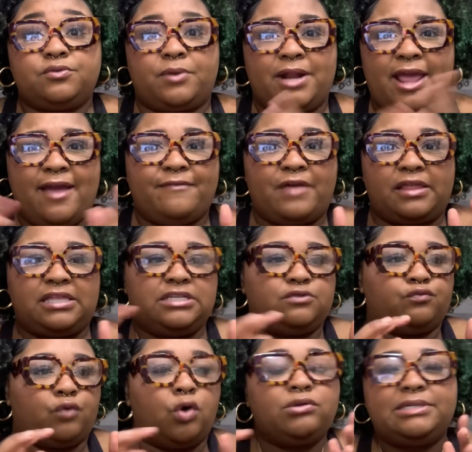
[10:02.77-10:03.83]
where they have like these
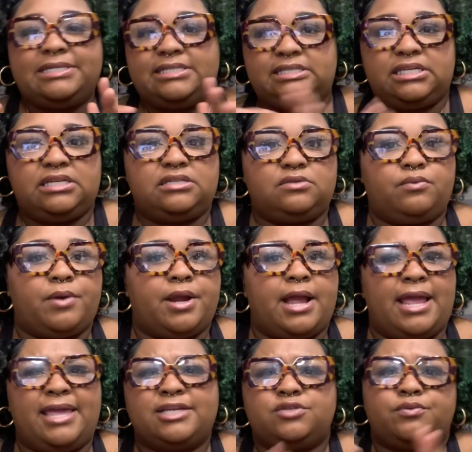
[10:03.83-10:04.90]
rolly seats where I
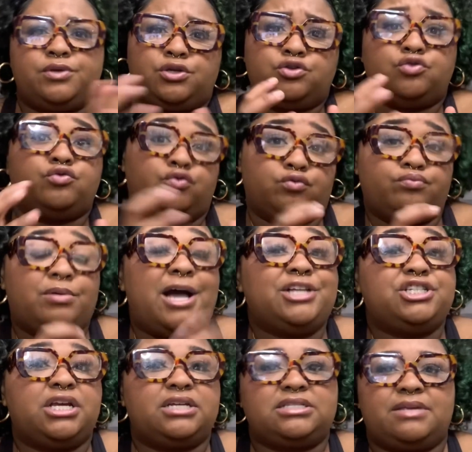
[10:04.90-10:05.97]
guess when you do group
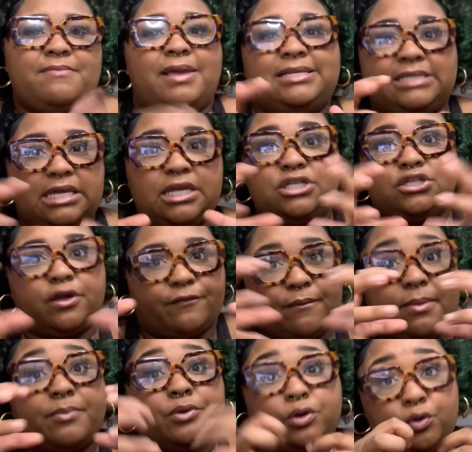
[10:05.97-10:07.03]
projects, it makes it easier for
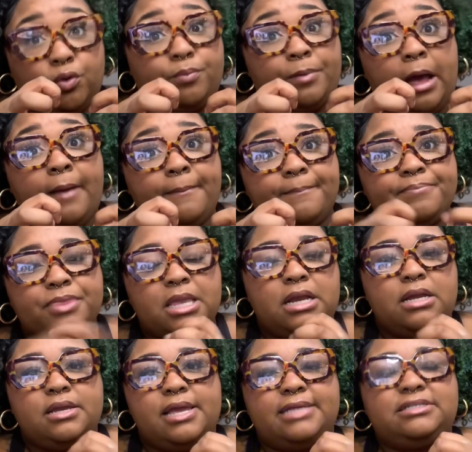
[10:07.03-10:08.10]
people to group up
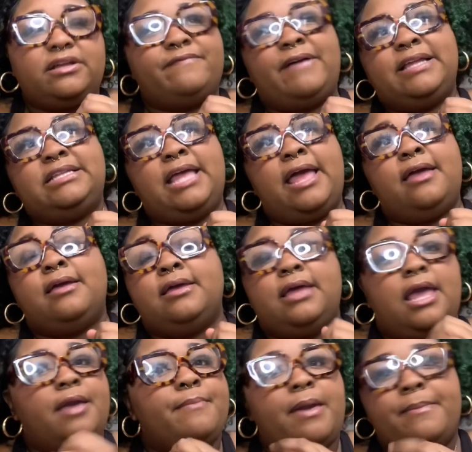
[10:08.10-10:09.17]
and stuff like that.
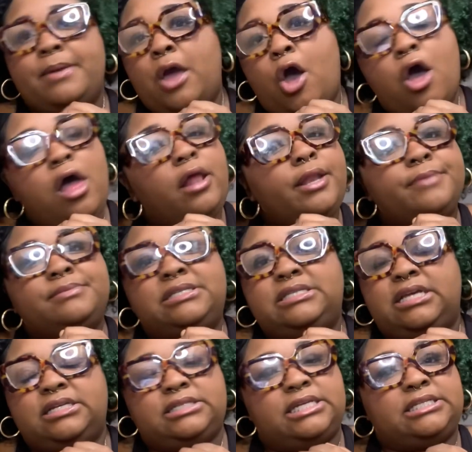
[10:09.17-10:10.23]
And baby, all them
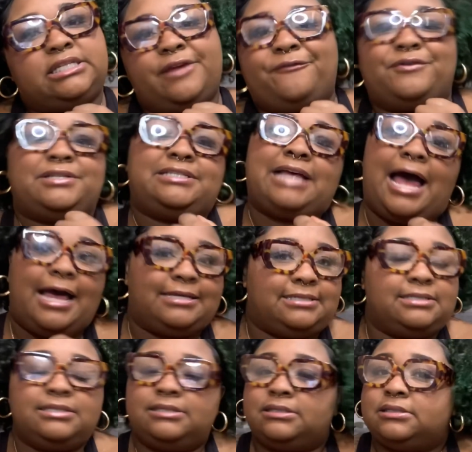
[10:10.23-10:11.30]
seats is different
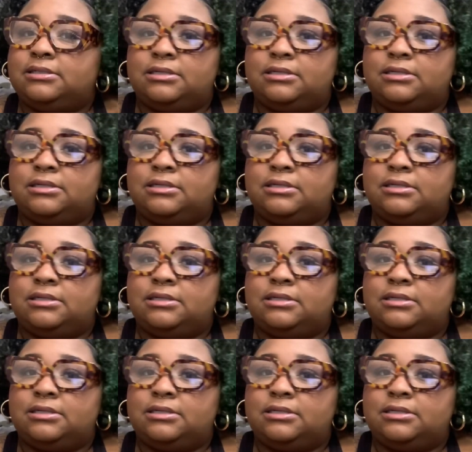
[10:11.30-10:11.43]
sizes.